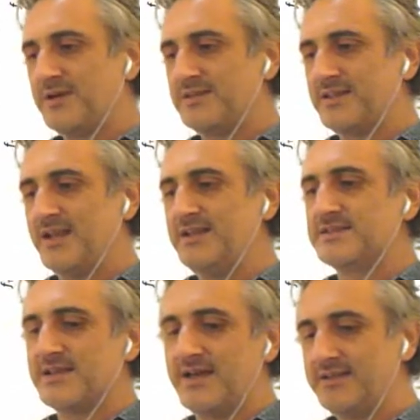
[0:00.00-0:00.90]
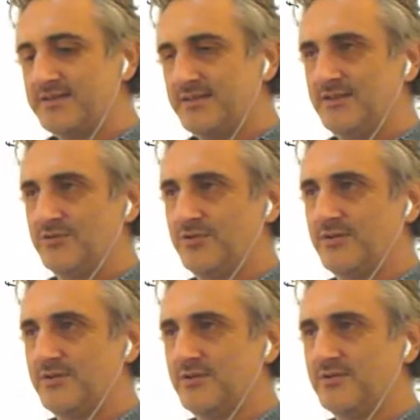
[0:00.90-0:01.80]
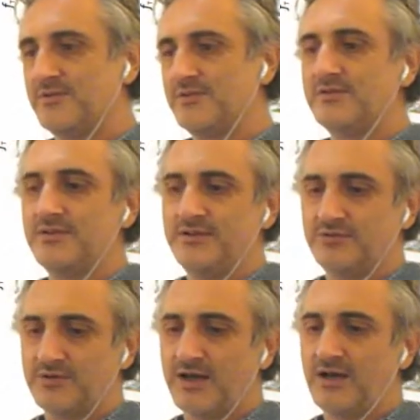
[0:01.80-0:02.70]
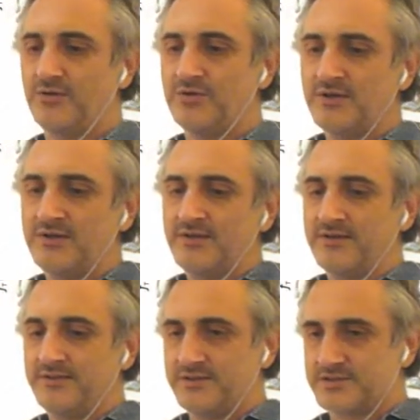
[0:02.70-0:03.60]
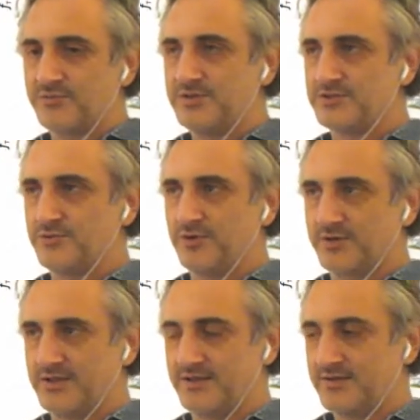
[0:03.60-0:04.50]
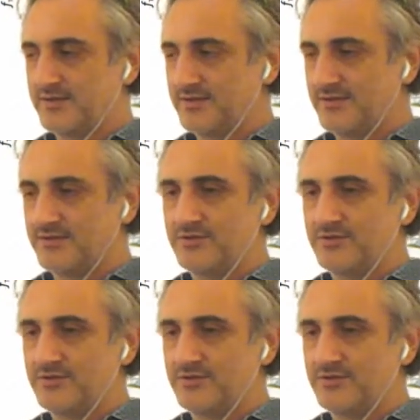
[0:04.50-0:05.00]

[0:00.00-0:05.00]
to provide an insight into how the circuit is working,